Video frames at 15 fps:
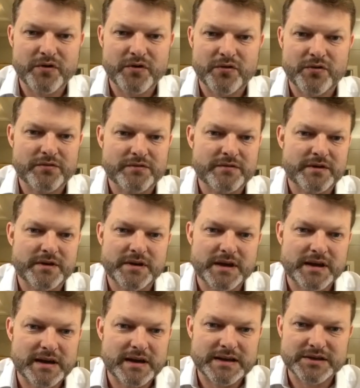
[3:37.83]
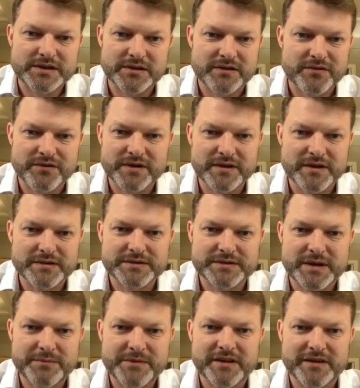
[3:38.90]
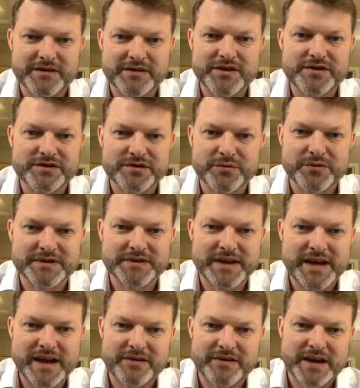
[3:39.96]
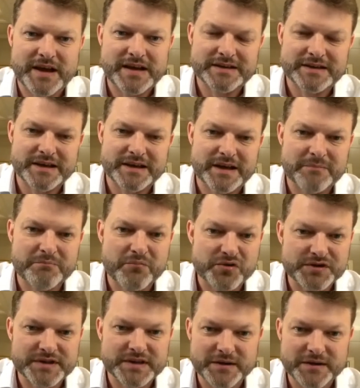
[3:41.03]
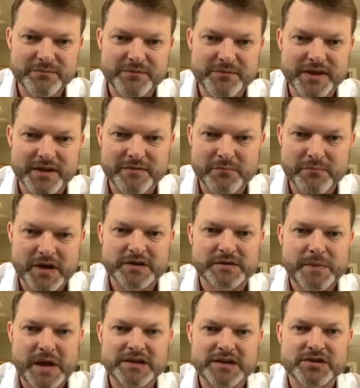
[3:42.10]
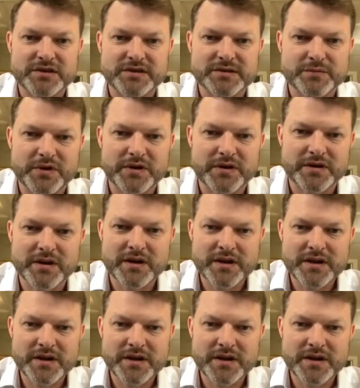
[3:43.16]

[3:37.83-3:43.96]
or unless you thought that there's something unusual. Whereas nowadays, I presume that most patients would